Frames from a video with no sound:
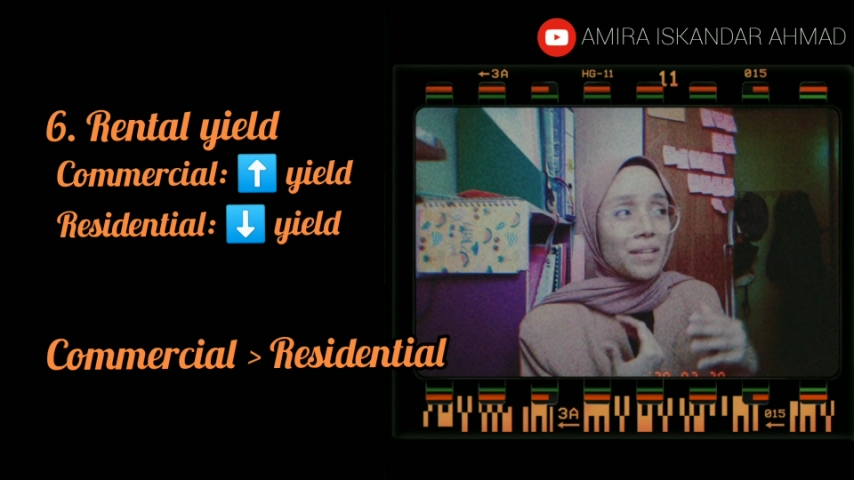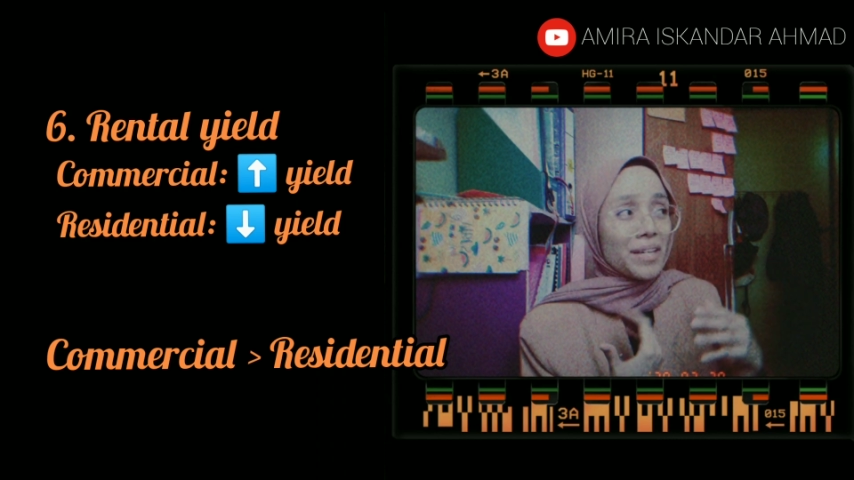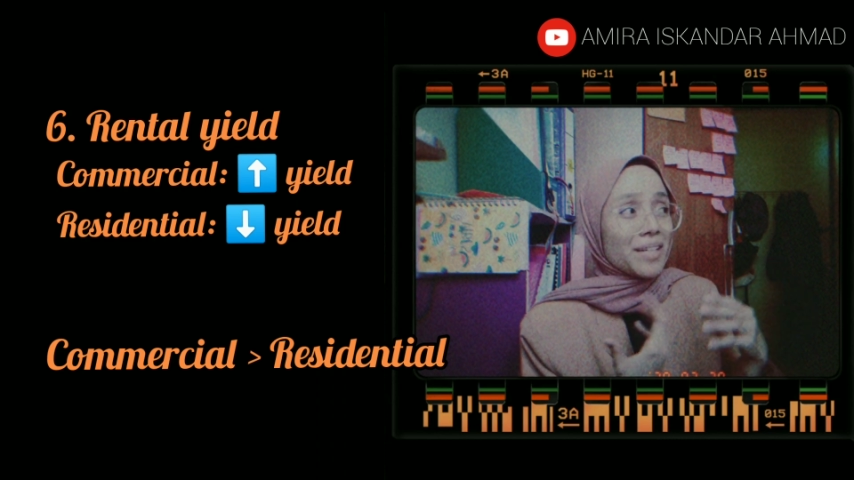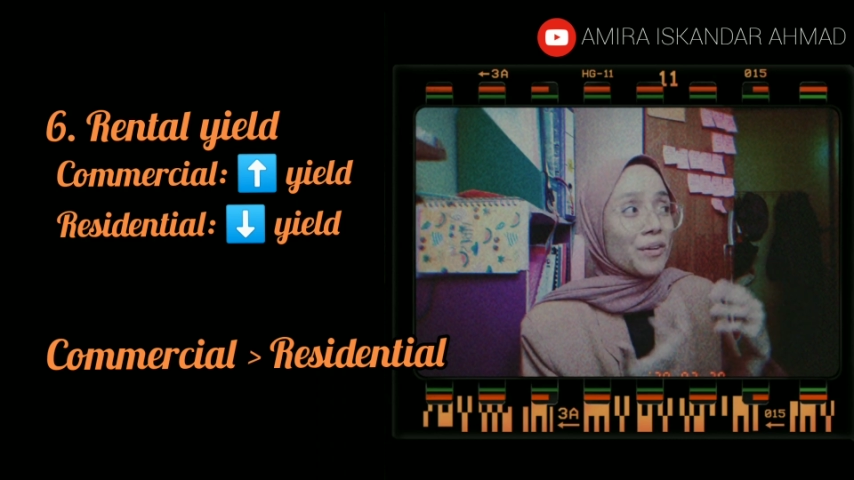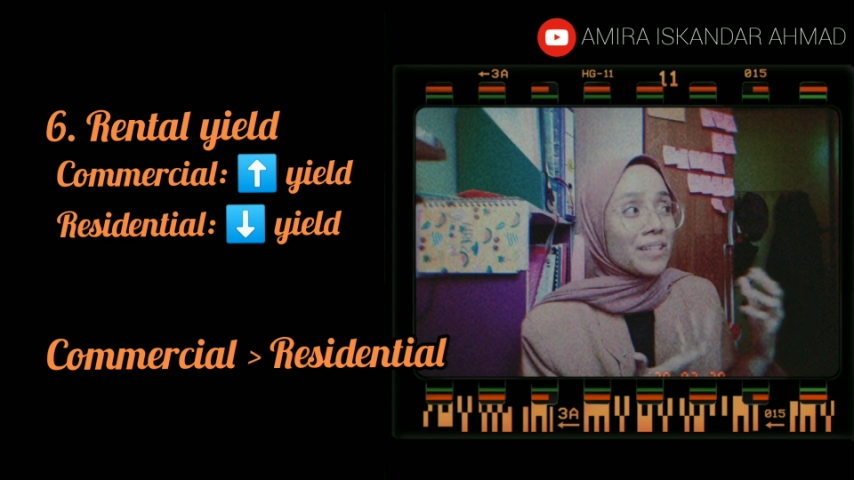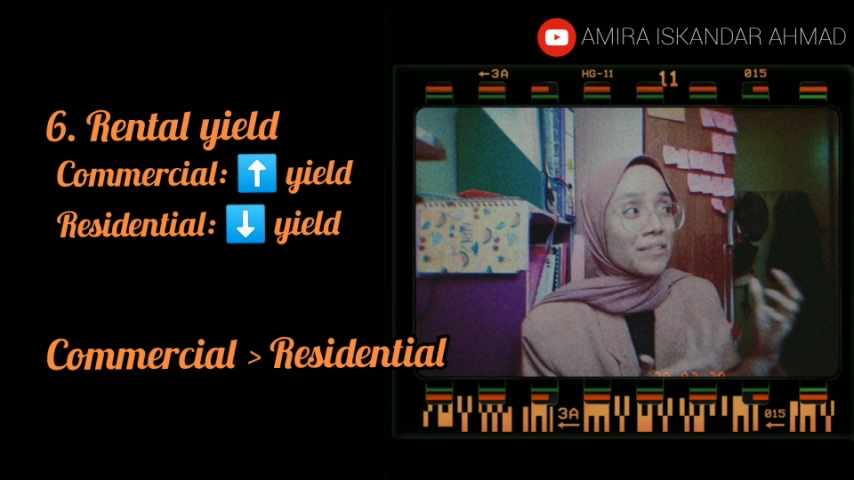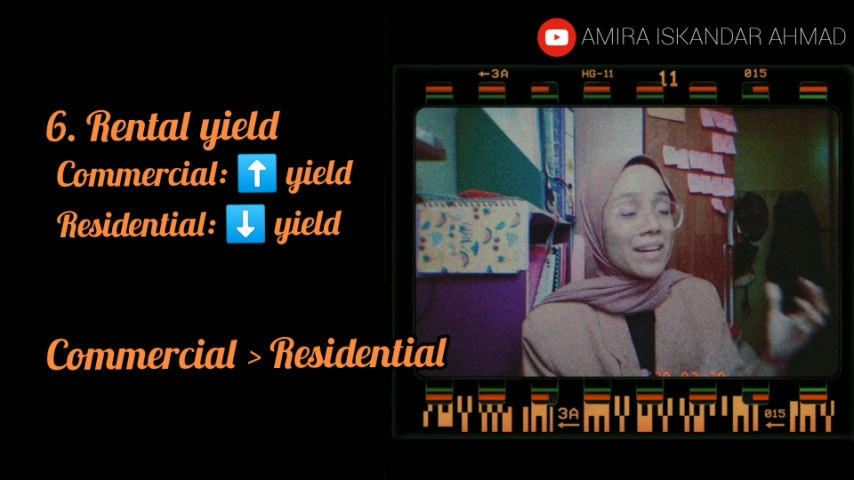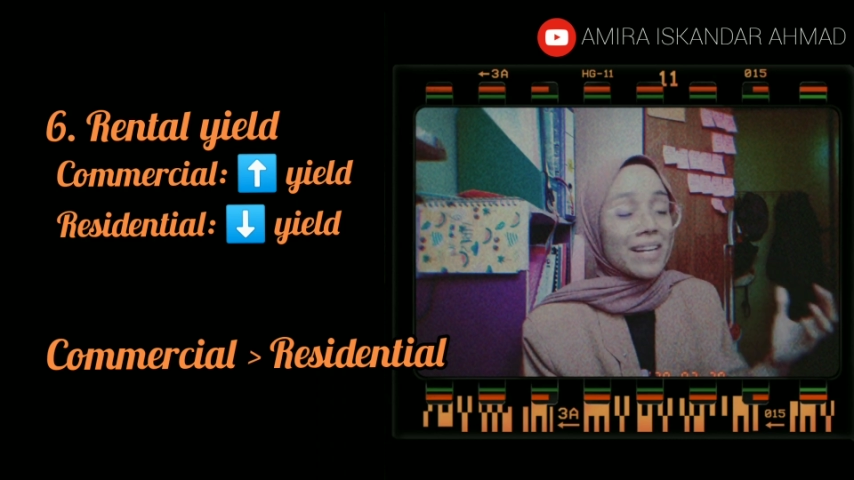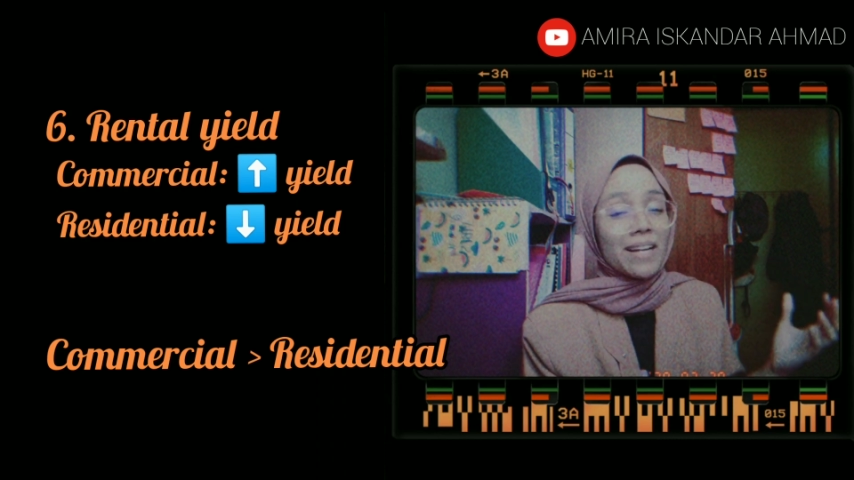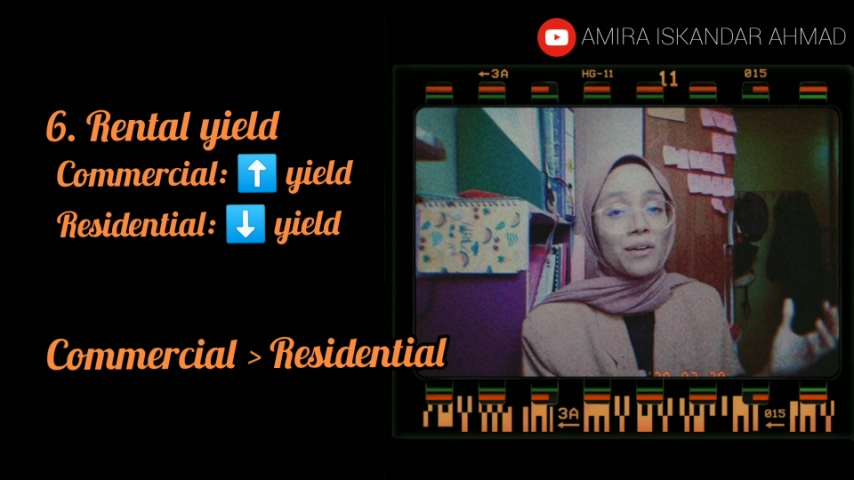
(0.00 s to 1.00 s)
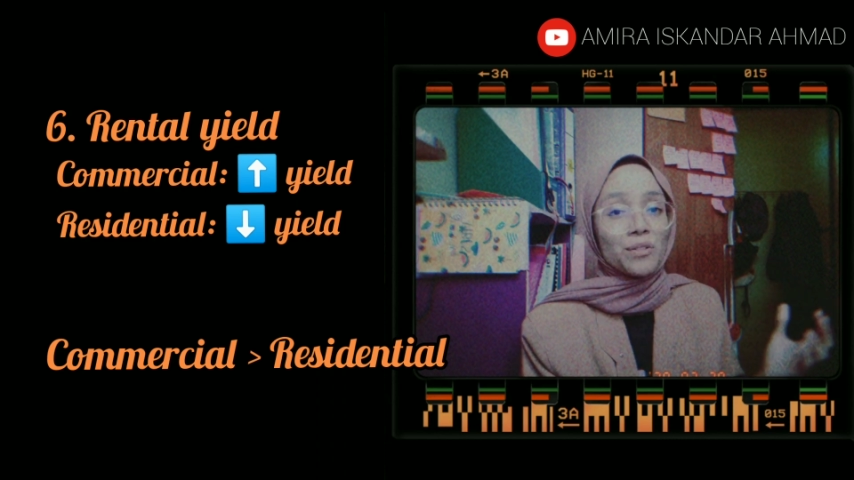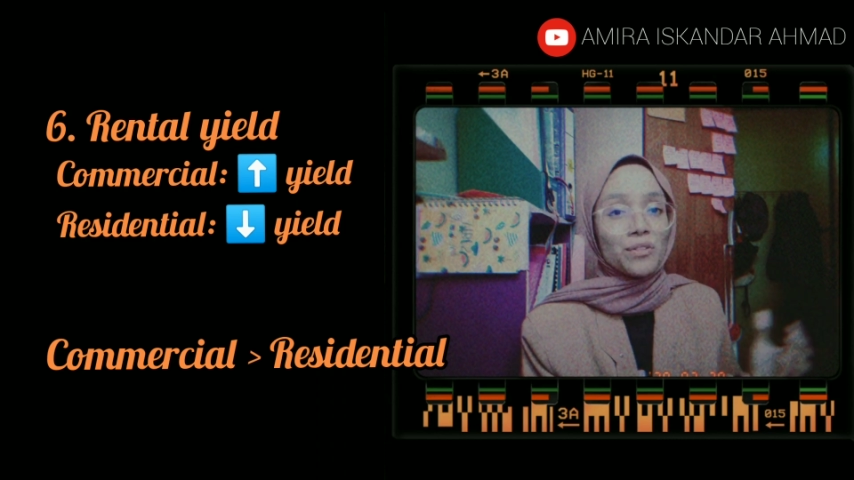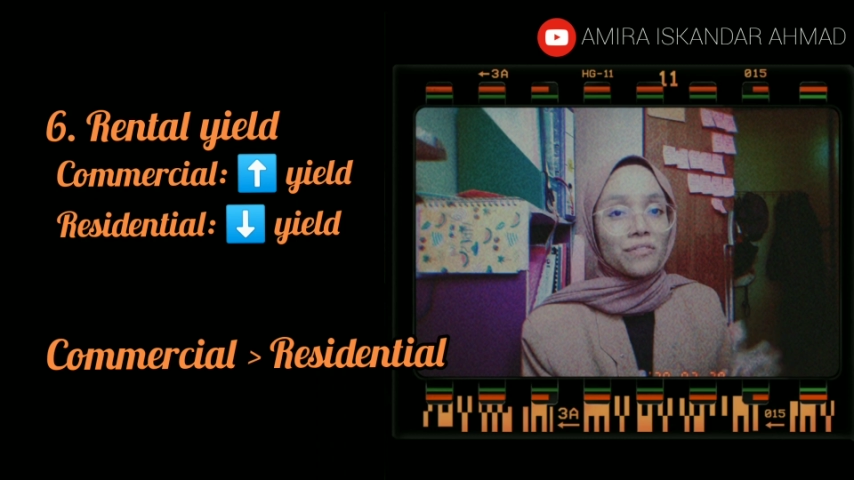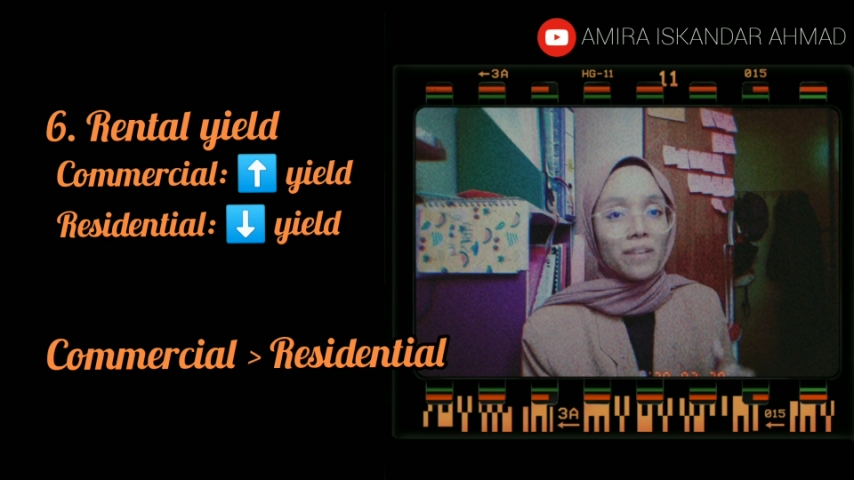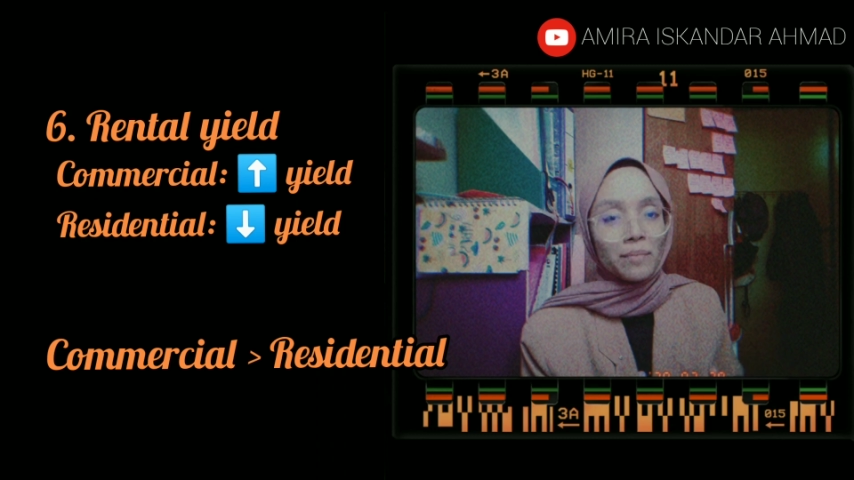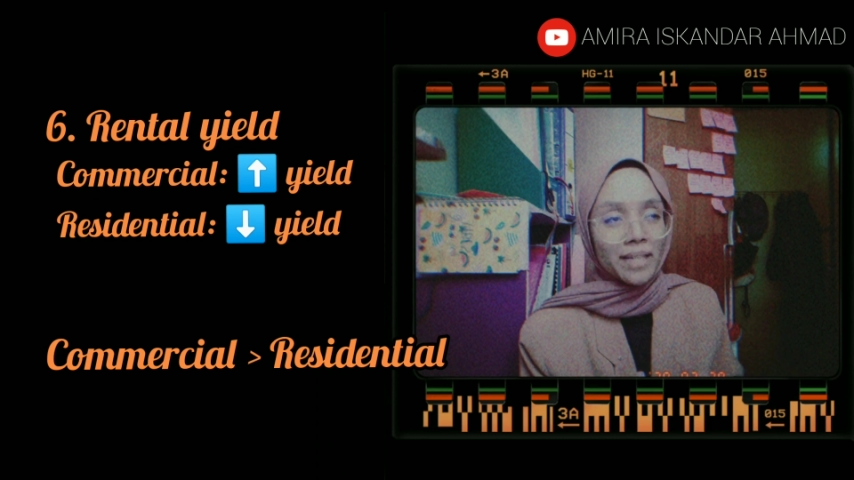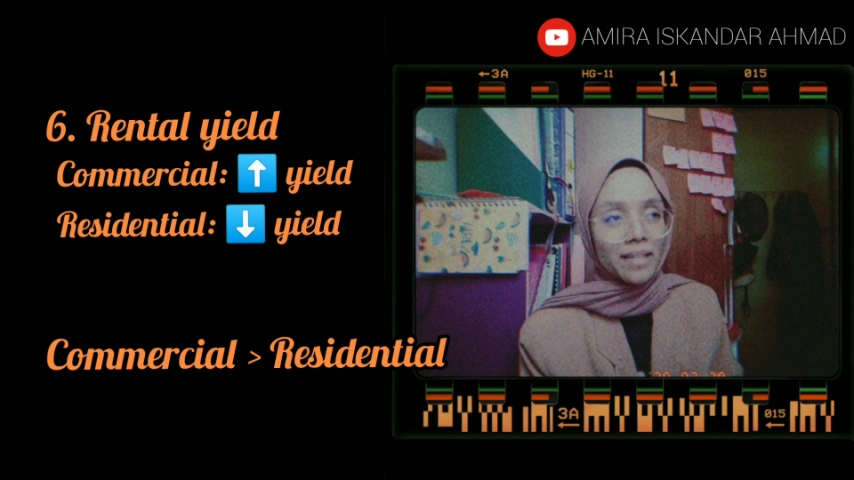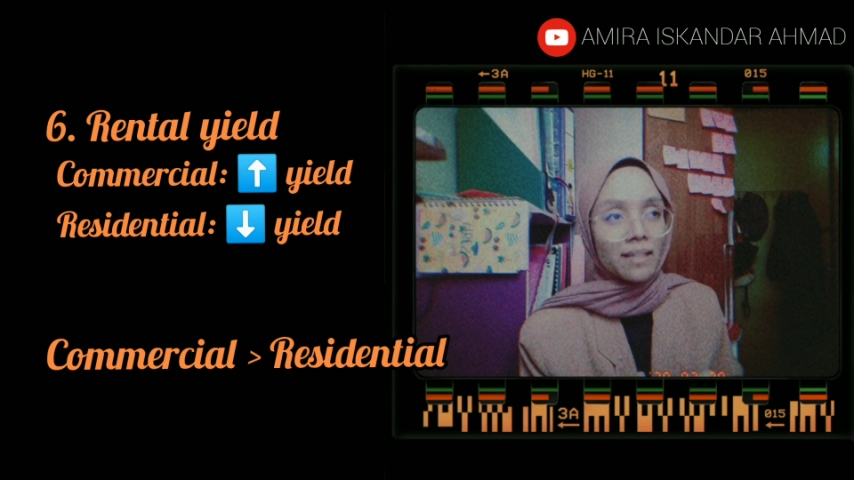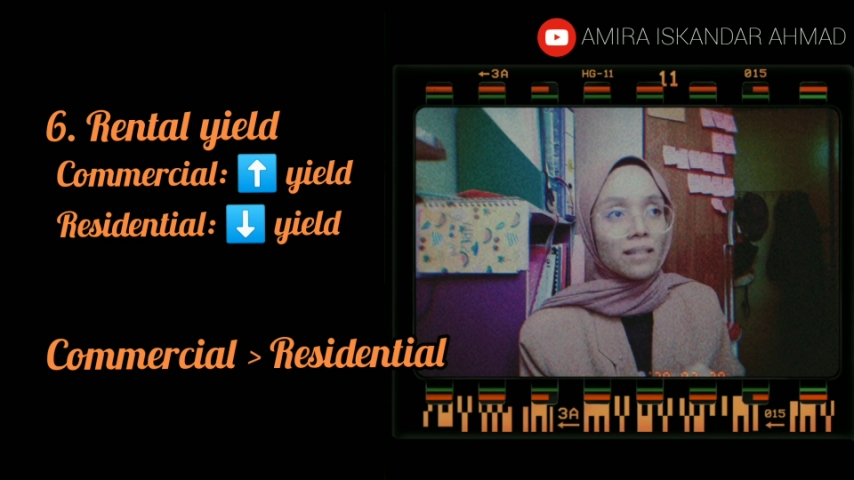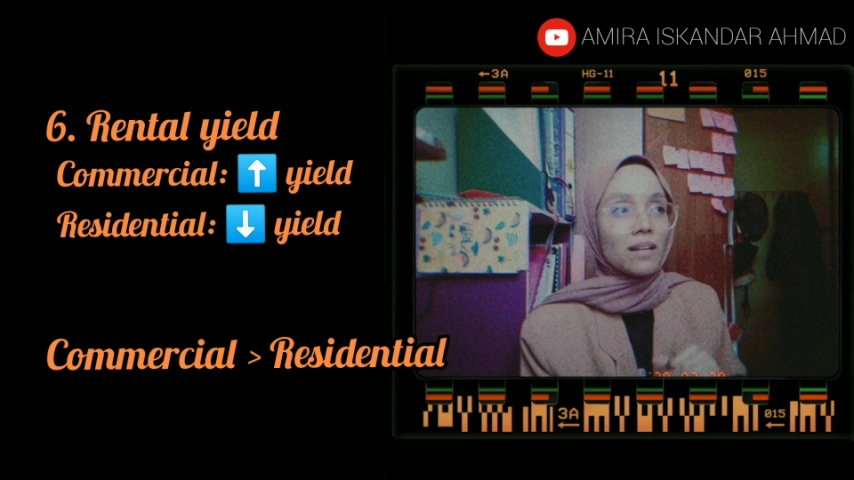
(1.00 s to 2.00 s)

You can only rent it out to a family